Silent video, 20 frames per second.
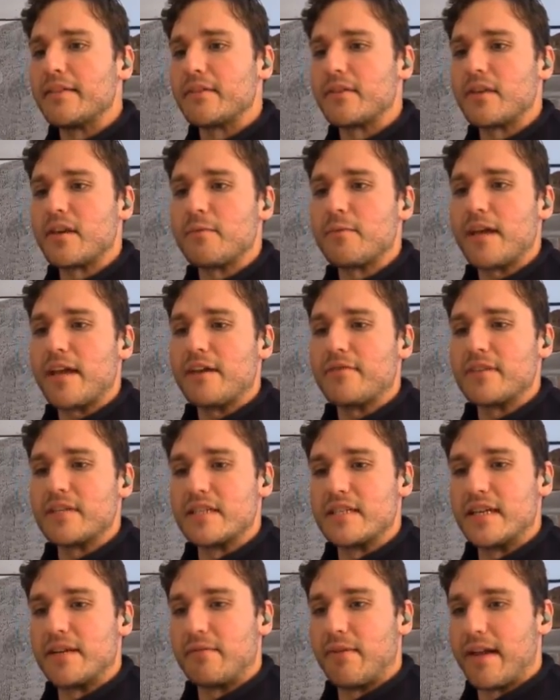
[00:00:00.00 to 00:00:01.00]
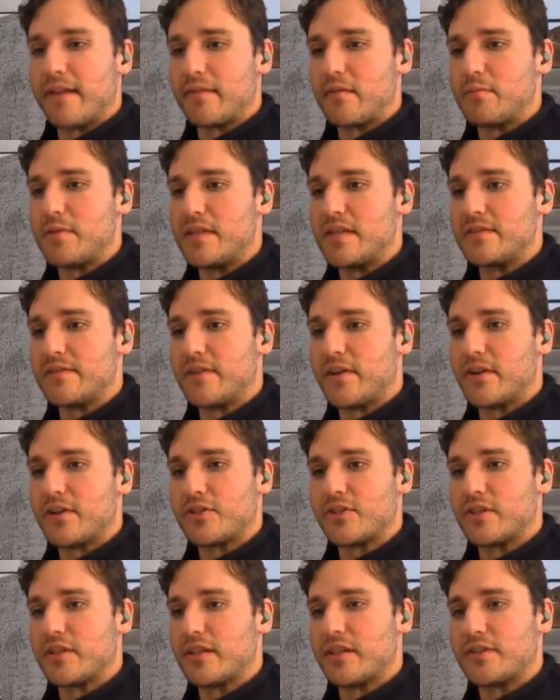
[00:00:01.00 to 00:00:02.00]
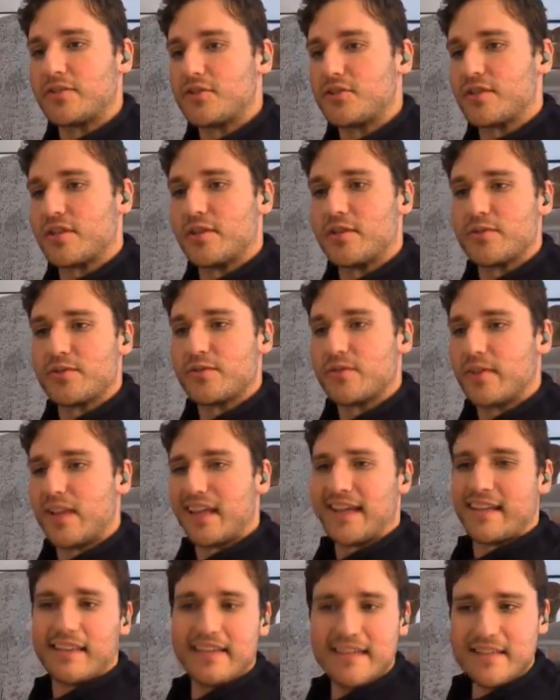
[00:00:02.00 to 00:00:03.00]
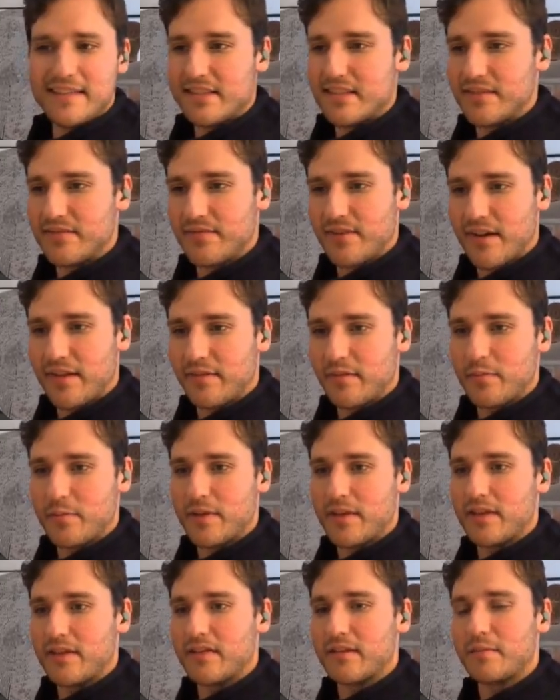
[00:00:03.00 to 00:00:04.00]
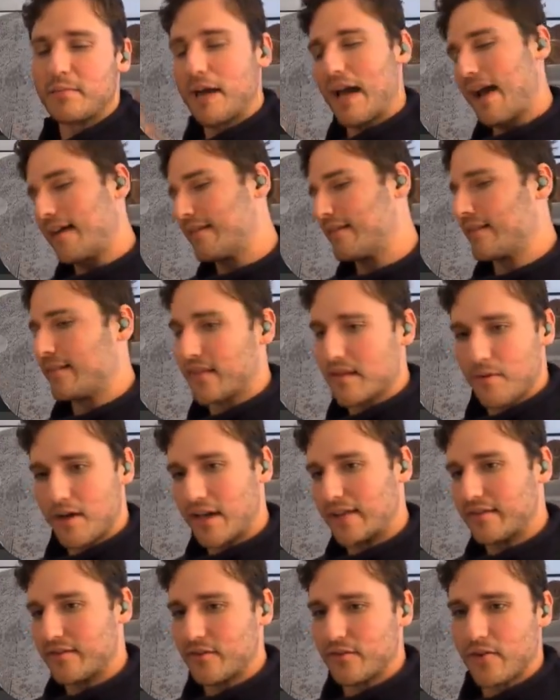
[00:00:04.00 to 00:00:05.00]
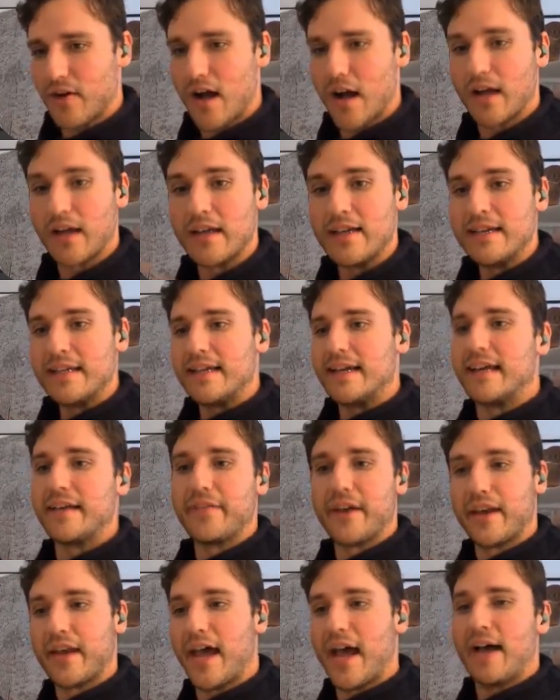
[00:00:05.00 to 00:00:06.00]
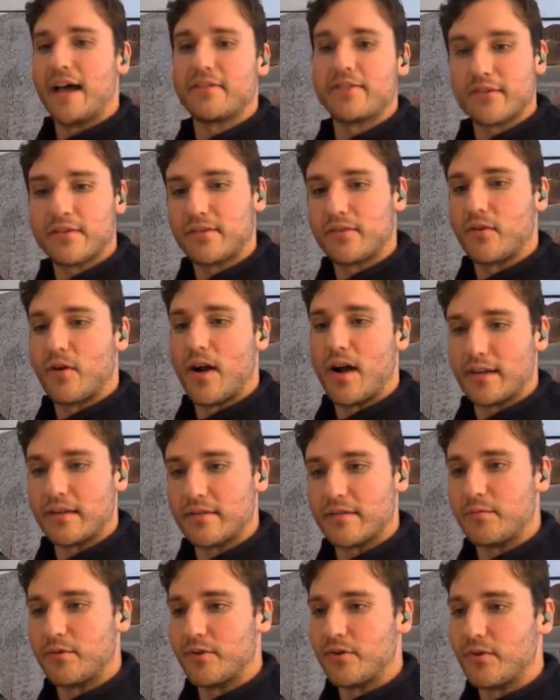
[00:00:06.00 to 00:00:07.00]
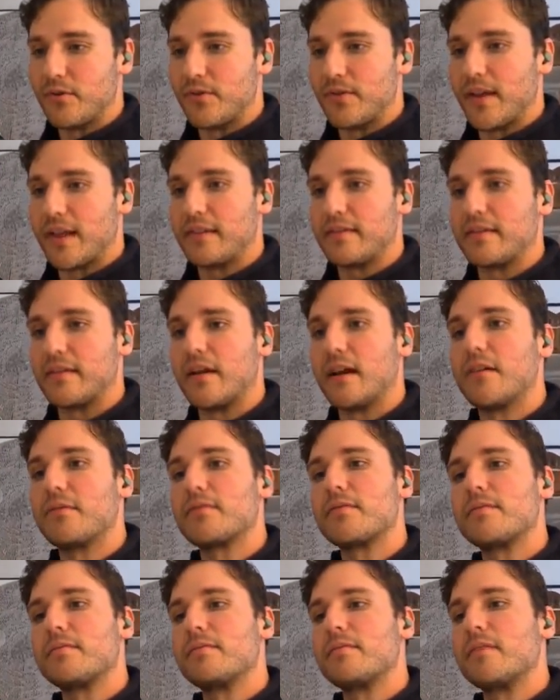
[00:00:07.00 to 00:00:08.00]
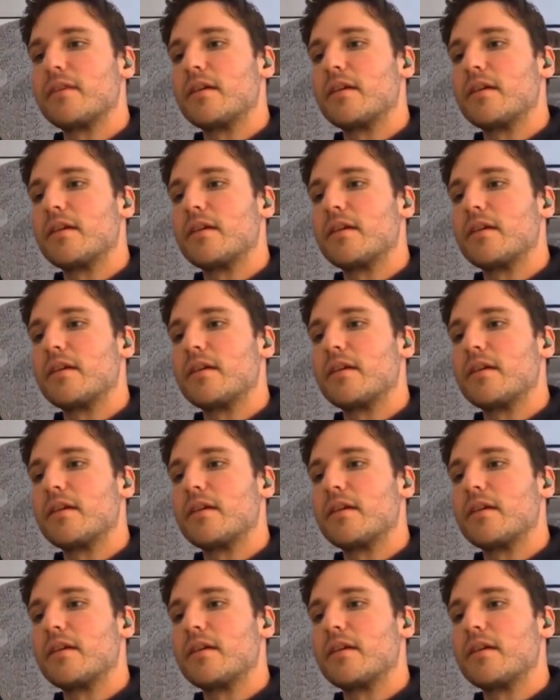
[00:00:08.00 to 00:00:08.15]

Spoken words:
And so then we have this get recipes function that just goes through like a list of recipes, passes them on to Groq, and then asks Groq to produce that stuff.